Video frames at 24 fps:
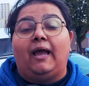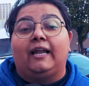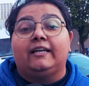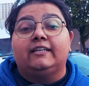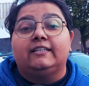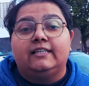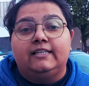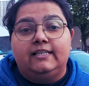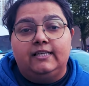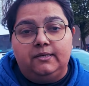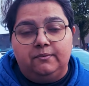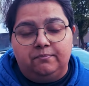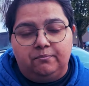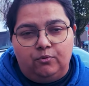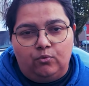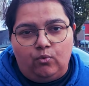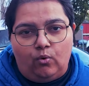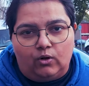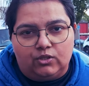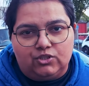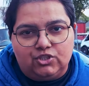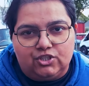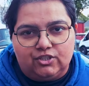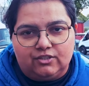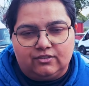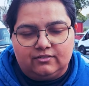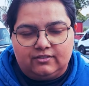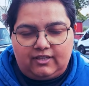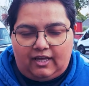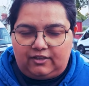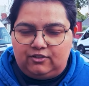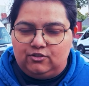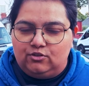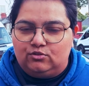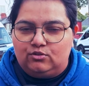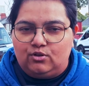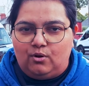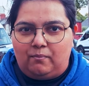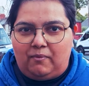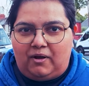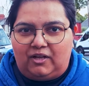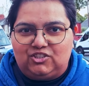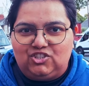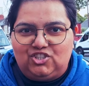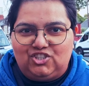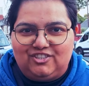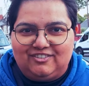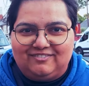and keep watching. Thank you so
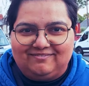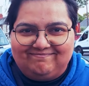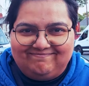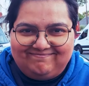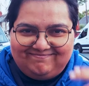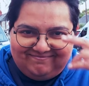much.